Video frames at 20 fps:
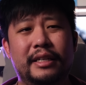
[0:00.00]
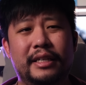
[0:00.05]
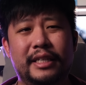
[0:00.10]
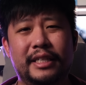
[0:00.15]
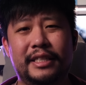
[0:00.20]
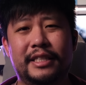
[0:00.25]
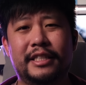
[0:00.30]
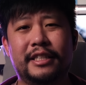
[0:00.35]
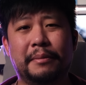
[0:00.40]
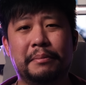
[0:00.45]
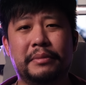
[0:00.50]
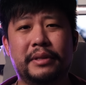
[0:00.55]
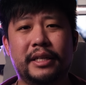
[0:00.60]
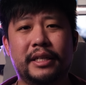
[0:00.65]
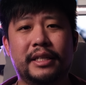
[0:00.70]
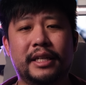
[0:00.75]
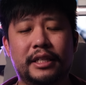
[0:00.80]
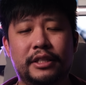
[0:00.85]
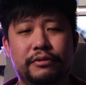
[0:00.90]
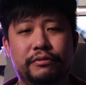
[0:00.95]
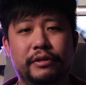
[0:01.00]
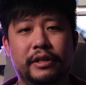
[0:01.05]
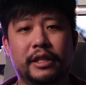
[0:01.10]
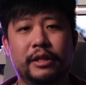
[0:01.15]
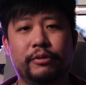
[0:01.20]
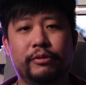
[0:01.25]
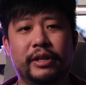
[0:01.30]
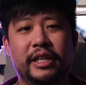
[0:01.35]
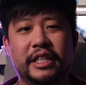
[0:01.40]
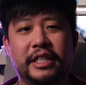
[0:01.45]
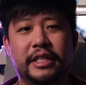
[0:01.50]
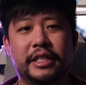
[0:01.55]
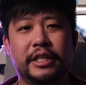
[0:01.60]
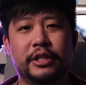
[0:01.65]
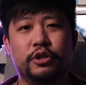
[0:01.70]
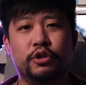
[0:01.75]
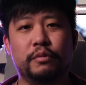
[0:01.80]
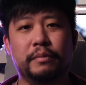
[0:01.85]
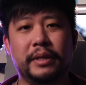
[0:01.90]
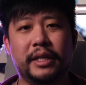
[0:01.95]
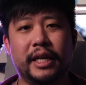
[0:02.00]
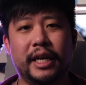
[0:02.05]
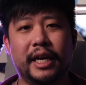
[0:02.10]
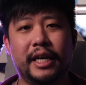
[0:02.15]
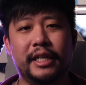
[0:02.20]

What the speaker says: It's something that's really dear to me,